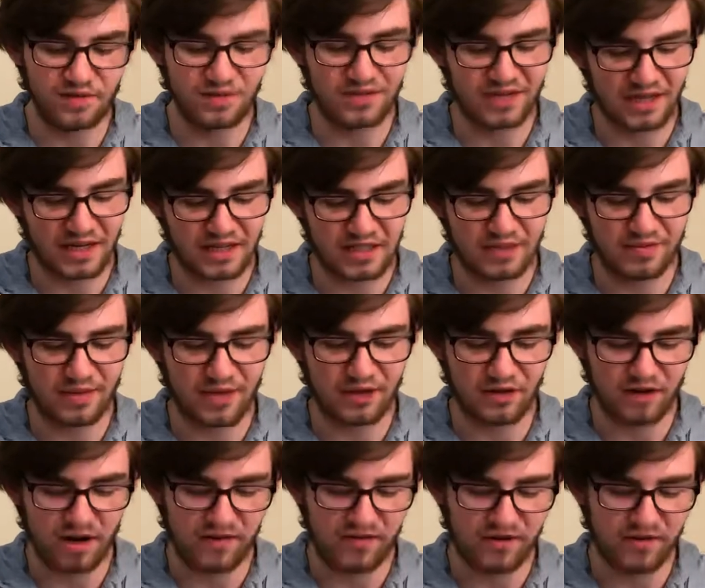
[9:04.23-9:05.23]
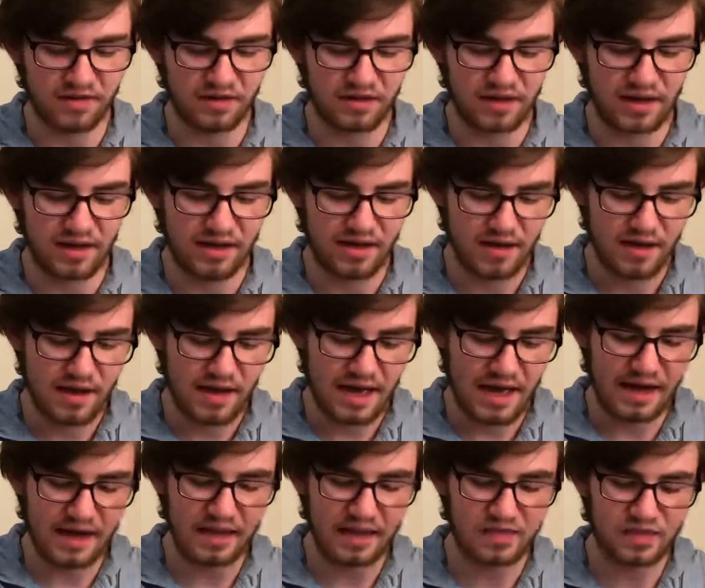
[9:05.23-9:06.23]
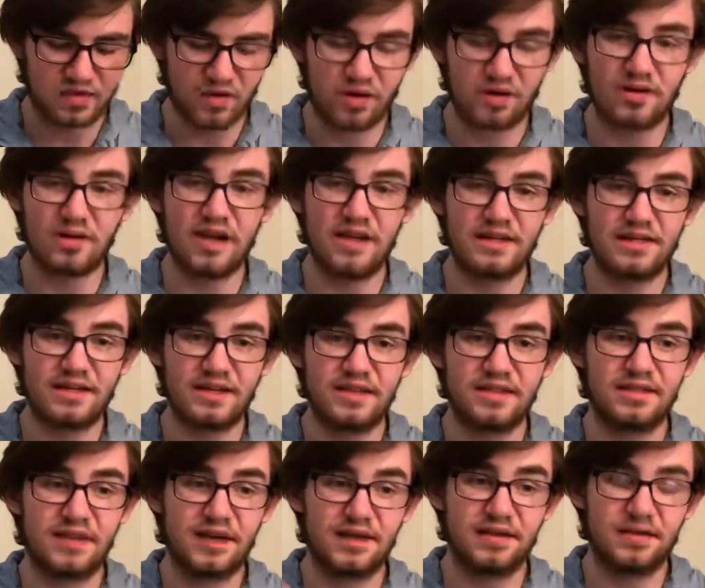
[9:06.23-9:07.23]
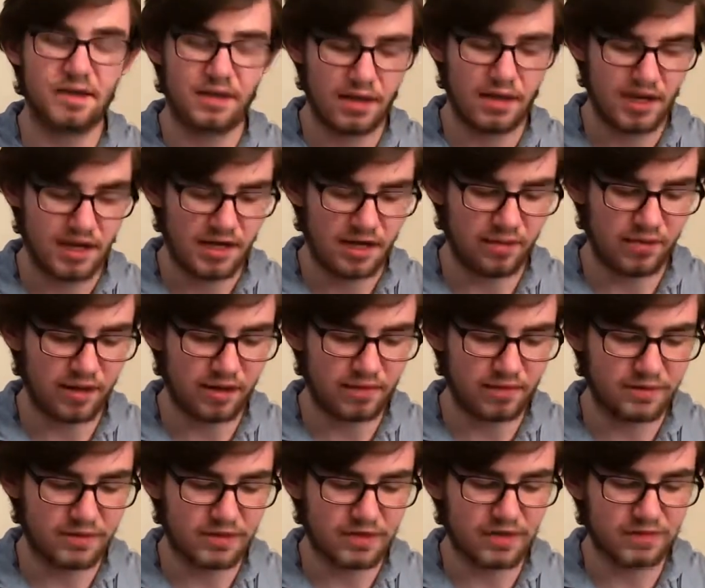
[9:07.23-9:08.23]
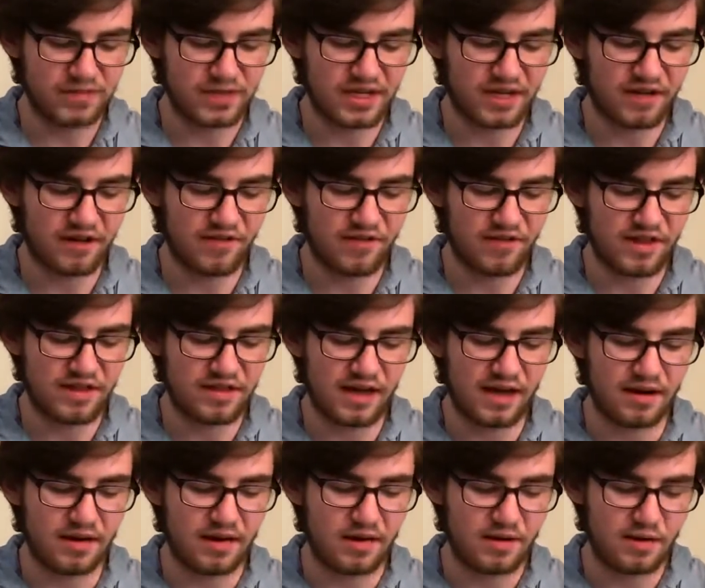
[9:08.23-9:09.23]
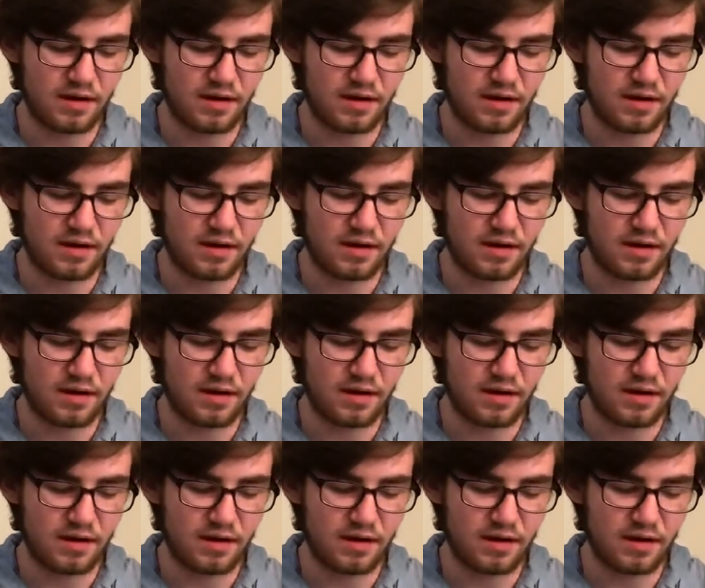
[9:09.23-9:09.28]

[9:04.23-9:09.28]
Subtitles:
6, biographical and historical essays that he published himself, and then